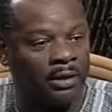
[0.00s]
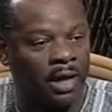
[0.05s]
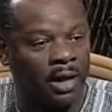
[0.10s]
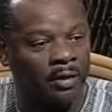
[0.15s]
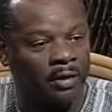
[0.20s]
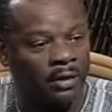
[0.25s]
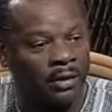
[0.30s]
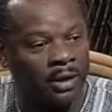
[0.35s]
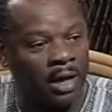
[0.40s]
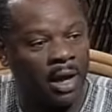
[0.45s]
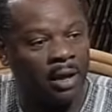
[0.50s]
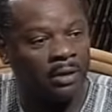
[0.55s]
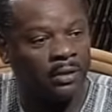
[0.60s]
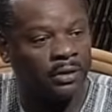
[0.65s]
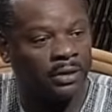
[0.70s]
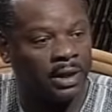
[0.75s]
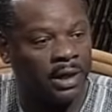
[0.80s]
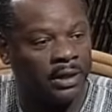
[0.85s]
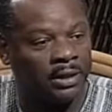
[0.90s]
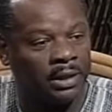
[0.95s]
Aristotle
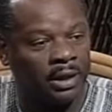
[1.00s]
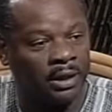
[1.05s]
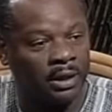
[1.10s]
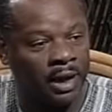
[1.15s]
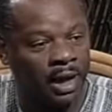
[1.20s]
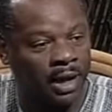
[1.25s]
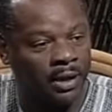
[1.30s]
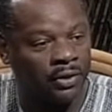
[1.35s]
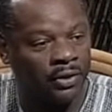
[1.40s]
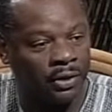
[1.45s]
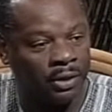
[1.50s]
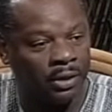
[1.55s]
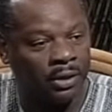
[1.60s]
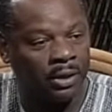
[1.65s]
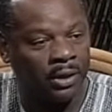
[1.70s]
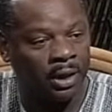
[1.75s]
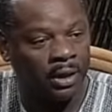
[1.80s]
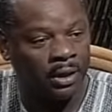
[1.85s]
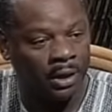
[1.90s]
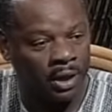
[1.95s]
says that
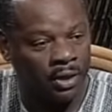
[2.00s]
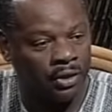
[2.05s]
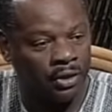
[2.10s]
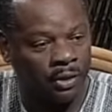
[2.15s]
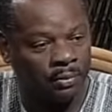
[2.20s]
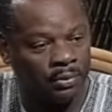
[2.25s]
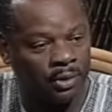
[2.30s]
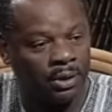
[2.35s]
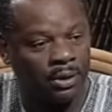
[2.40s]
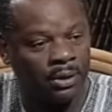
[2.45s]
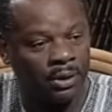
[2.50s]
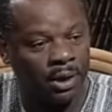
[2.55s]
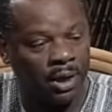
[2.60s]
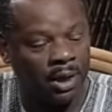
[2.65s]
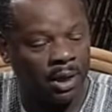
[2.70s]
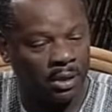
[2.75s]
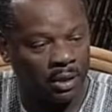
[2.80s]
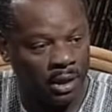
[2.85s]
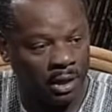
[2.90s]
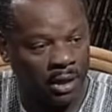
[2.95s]
the Egyptians
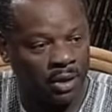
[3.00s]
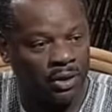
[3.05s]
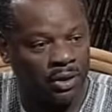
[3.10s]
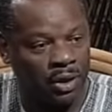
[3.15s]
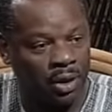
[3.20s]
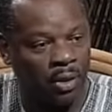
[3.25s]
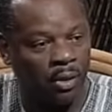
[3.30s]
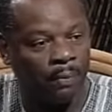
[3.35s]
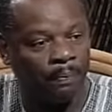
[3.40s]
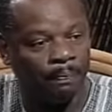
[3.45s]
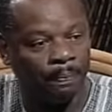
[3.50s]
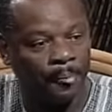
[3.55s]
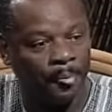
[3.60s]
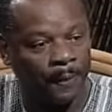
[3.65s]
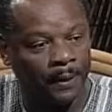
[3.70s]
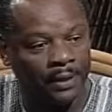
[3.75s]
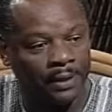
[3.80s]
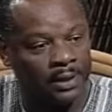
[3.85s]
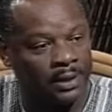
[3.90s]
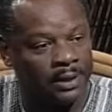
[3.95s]
that he saw,
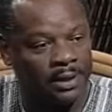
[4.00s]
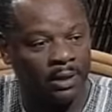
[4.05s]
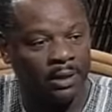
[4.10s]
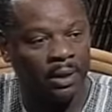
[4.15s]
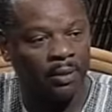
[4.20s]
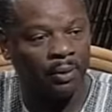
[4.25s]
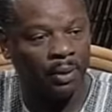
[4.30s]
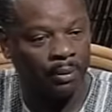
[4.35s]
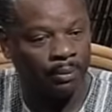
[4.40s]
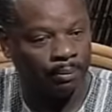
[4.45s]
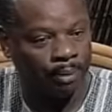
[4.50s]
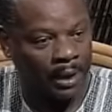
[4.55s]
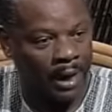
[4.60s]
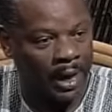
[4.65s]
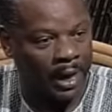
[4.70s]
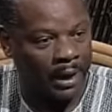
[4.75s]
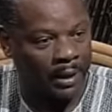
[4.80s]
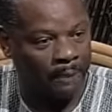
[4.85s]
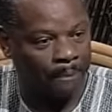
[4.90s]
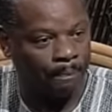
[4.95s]
he says that they were
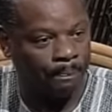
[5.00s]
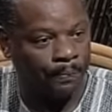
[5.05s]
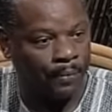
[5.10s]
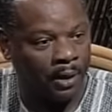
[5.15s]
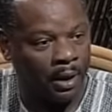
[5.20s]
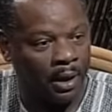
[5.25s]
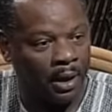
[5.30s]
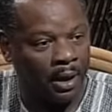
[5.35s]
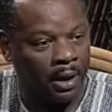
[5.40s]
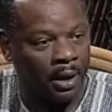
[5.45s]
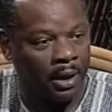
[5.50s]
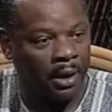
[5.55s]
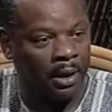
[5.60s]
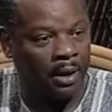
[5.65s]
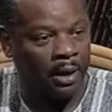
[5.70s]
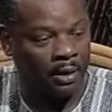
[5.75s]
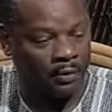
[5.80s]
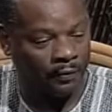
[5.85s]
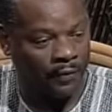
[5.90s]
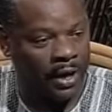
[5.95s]
black.
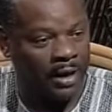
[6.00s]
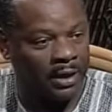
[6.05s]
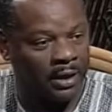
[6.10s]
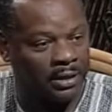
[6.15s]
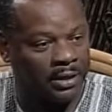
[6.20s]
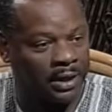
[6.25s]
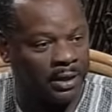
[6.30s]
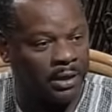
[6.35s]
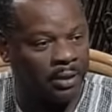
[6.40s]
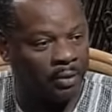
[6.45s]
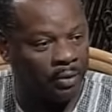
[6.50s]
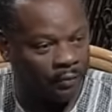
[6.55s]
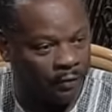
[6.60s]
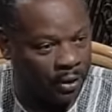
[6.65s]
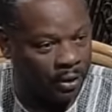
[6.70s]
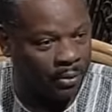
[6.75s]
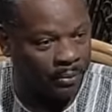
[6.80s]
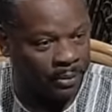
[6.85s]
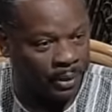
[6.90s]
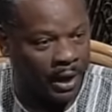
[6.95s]
In fact, he said they were
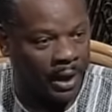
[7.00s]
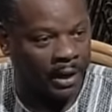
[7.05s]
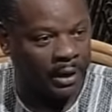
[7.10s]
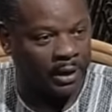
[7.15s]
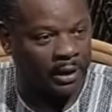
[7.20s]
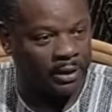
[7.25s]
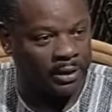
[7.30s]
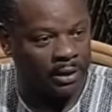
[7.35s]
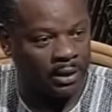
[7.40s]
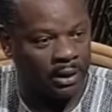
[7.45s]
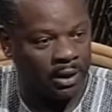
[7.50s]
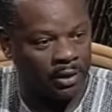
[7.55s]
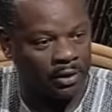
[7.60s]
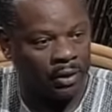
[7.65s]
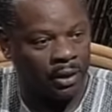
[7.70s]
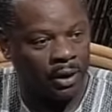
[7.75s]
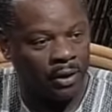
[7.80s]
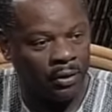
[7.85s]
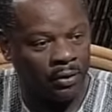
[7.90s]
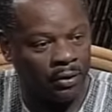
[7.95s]
very black. He said the
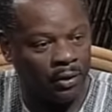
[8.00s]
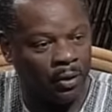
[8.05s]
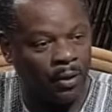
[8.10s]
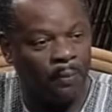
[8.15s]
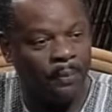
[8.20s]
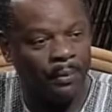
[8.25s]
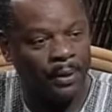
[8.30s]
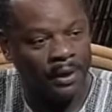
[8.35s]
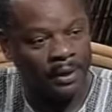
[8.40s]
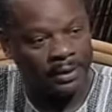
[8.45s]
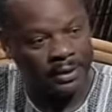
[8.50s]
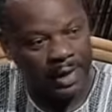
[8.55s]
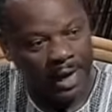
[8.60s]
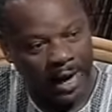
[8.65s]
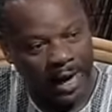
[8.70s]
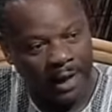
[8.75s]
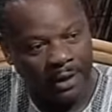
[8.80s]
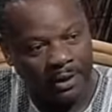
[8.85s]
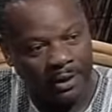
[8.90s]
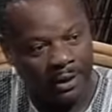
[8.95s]
Ethiopians
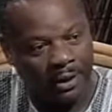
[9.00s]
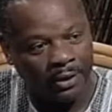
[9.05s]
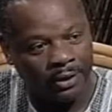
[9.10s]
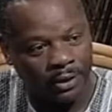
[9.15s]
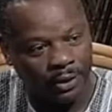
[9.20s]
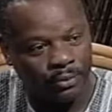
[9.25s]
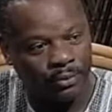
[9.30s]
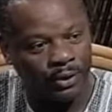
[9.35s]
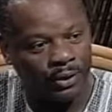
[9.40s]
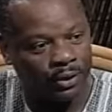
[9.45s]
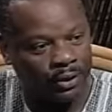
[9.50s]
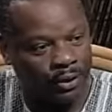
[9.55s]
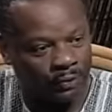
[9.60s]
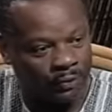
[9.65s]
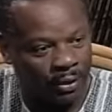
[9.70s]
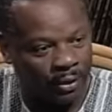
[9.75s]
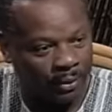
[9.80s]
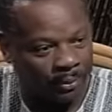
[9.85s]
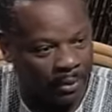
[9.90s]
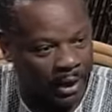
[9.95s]
and the Egyptians are
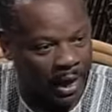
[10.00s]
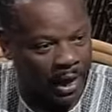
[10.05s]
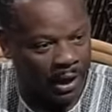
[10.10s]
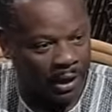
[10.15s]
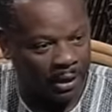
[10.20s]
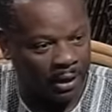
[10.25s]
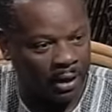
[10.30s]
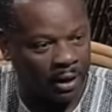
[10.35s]
very black.